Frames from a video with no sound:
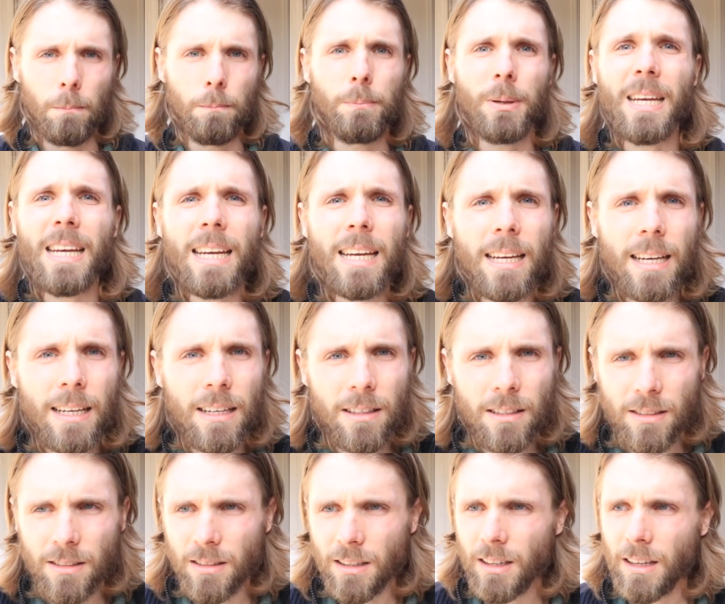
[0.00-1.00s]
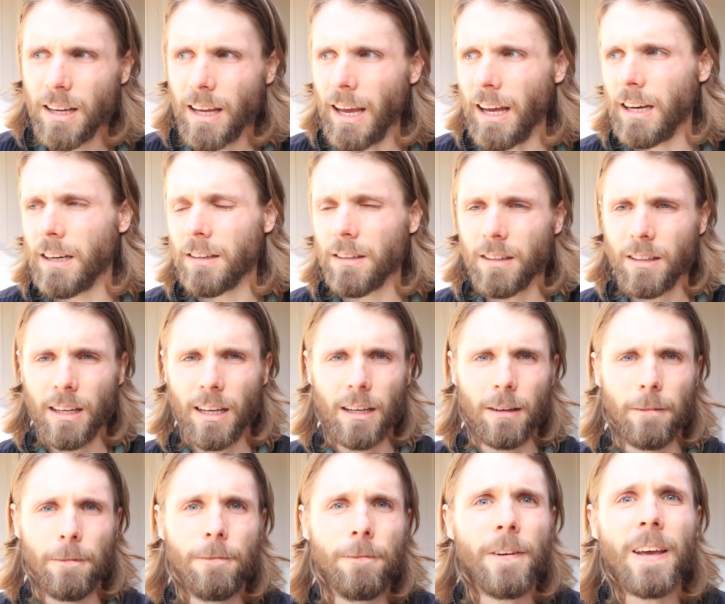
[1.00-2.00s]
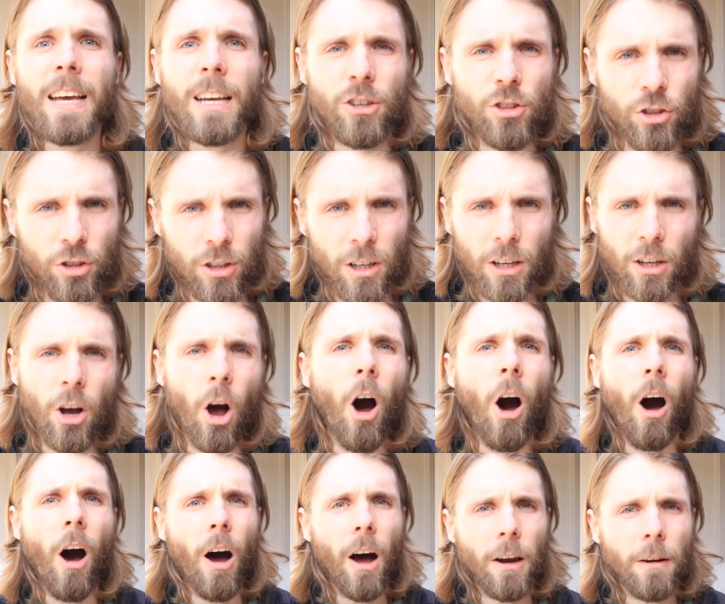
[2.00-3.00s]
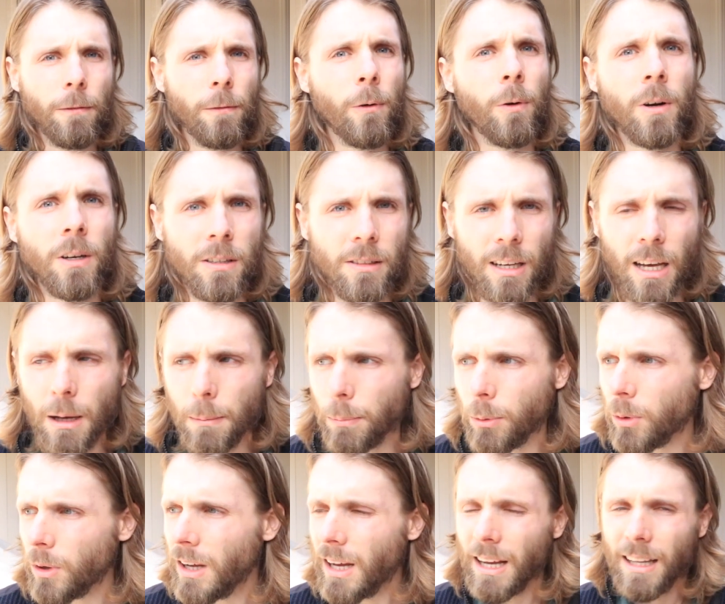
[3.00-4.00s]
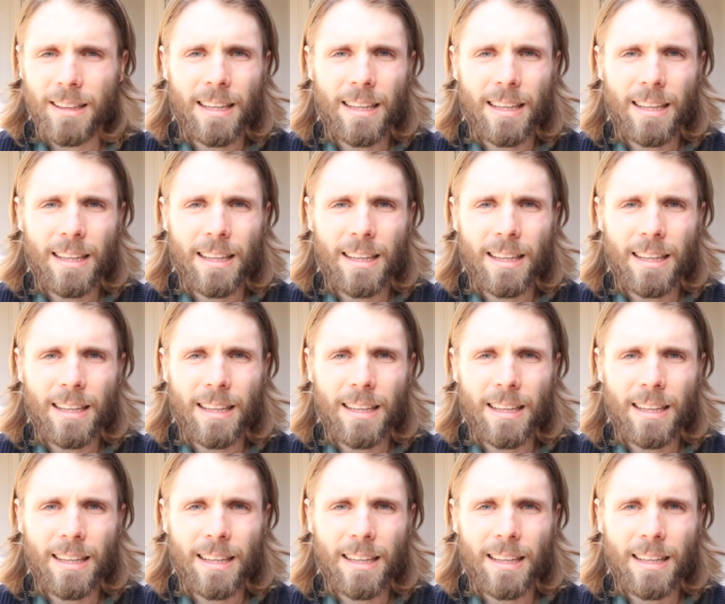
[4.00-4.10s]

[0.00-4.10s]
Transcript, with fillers: bees and and fish, cod, for example.